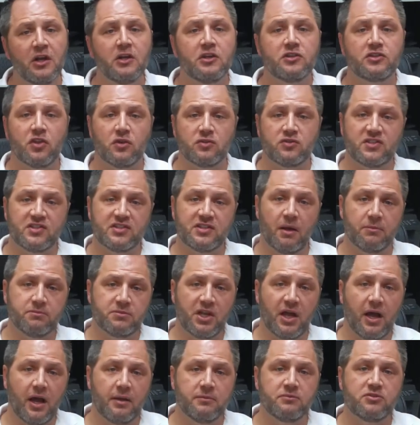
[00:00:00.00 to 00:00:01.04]
So
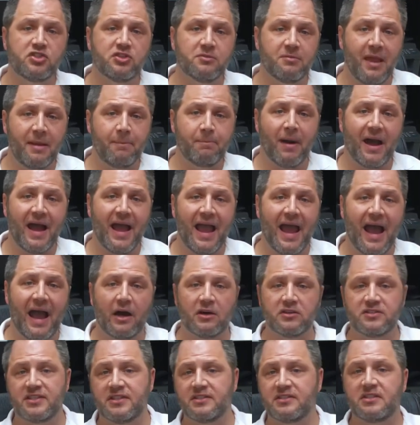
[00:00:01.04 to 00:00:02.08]
sometimes you may buy a
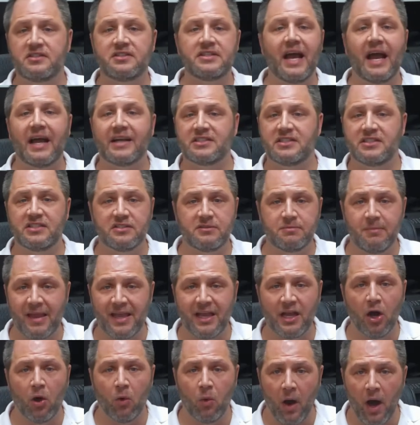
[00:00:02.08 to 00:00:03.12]
house and the taxes may
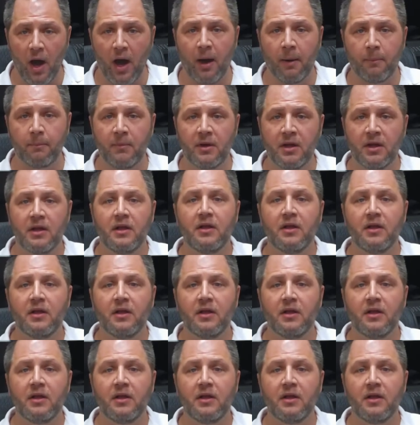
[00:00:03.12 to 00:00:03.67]
go up